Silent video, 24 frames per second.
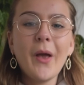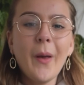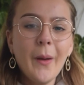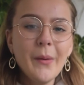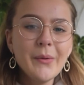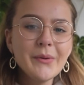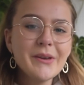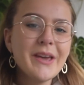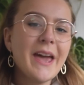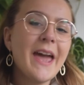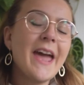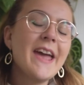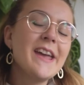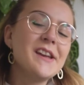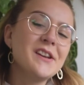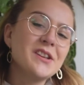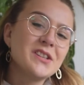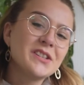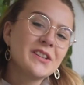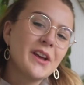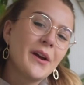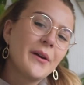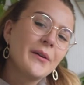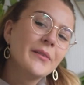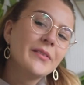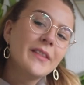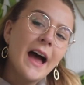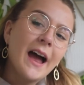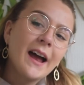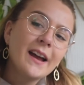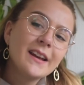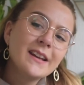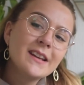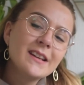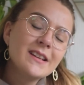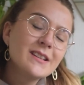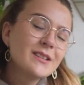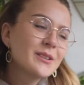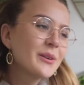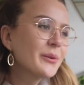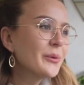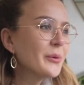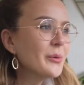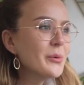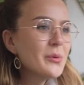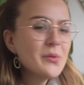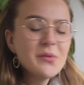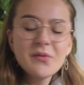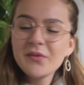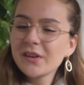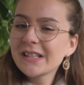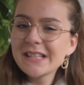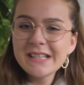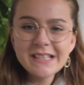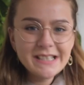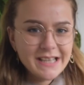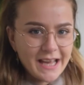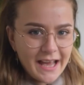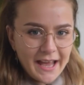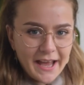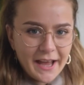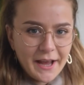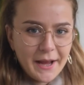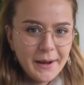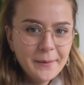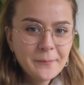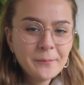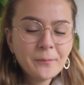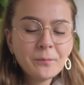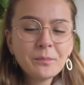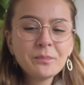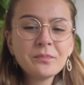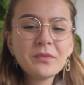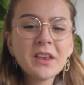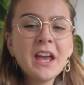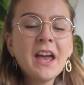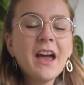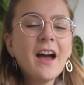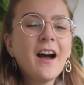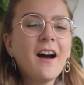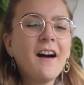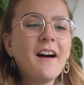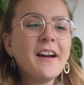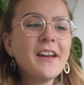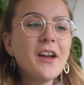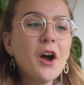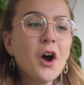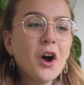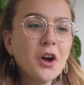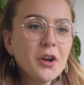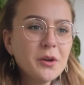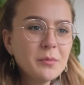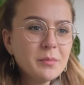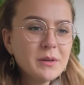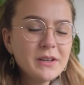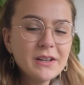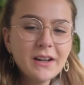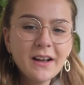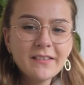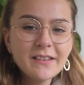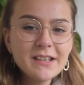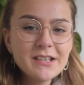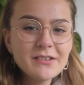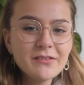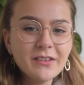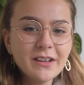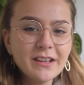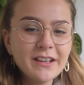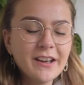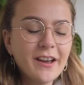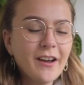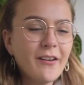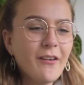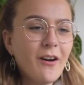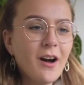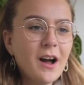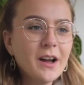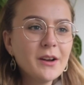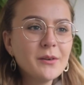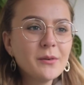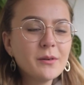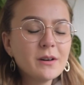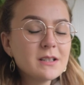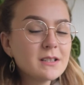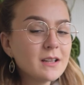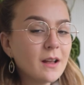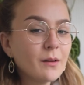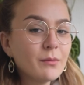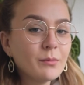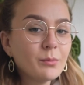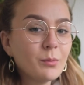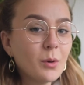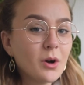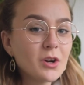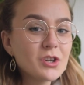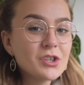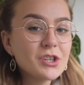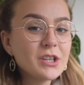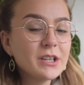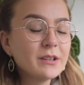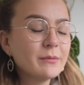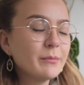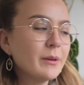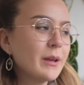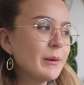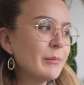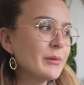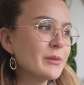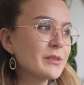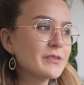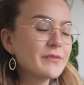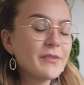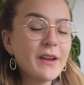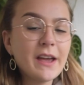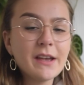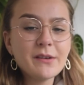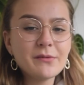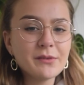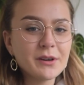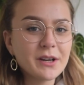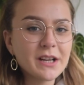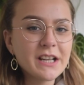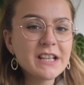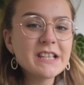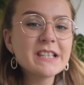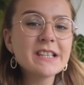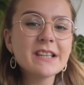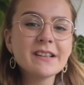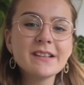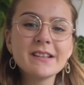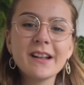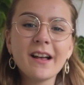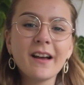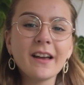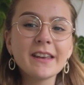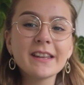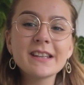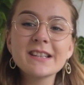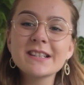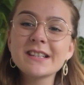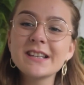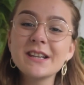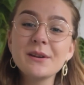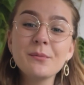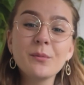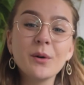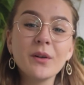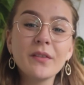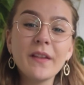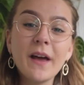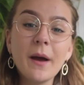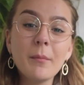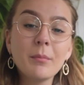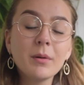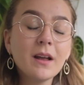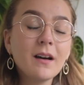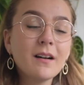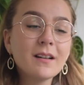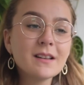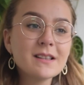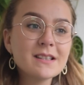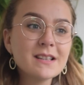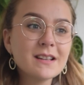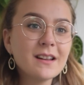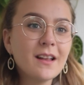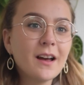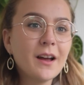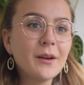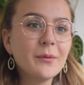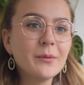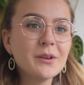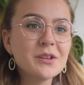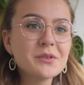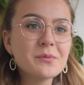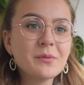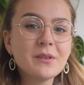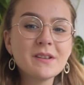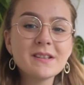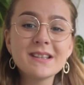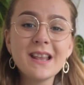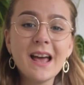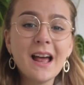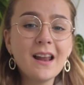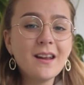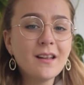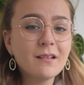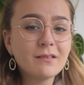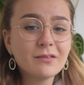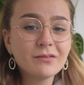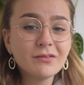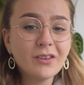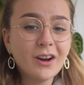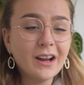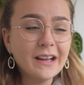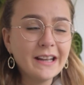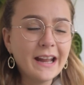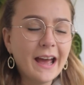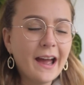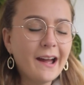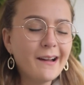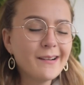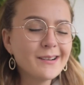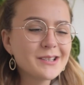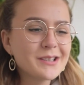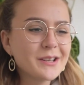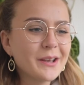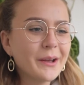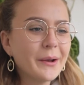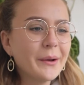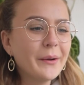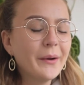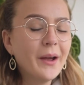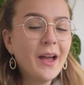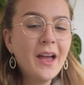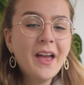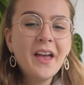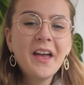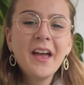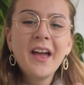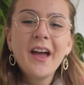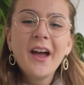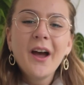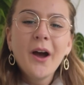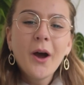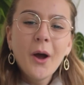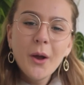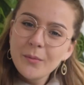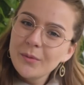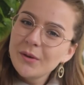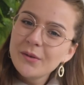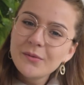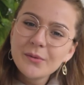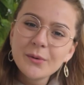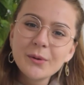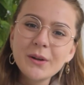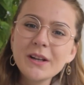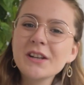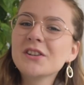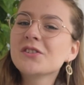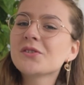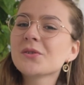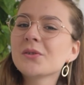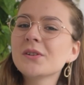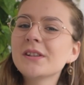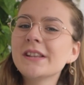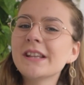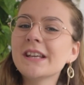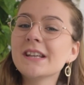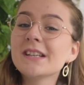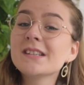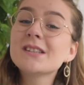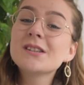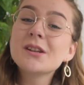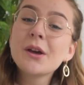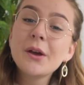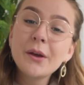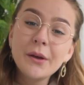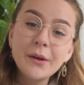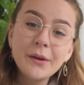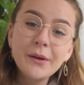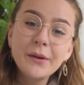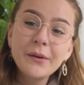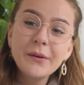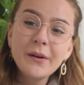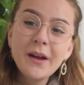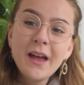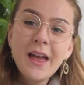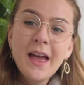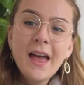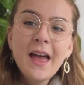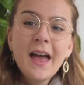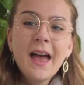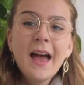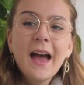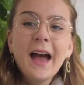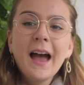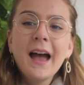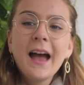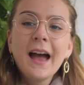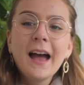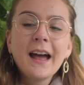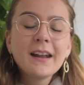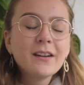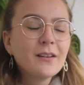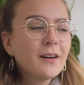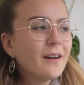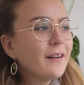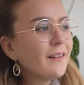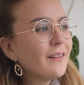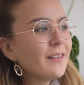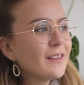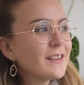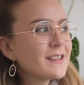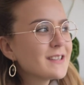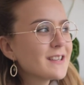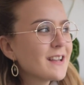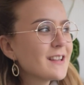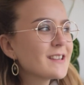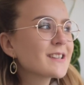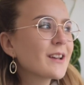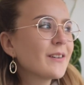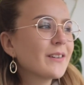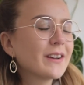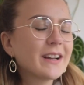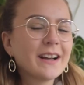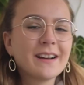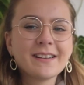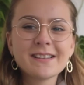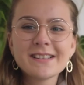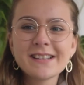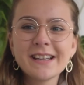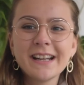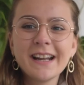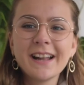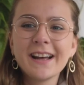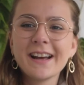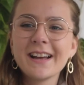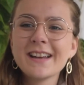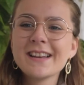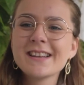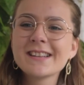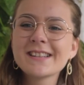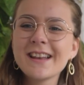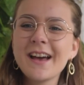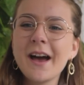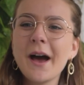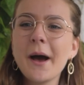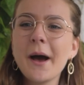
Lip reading: Okay, so that is all for today. I hope you like this video. I always love watching people's favourites and like seeing what their plants like, which ones they're loving right now. So hope you've all enjoyed this too. And oh, the sun's coming out, so nice.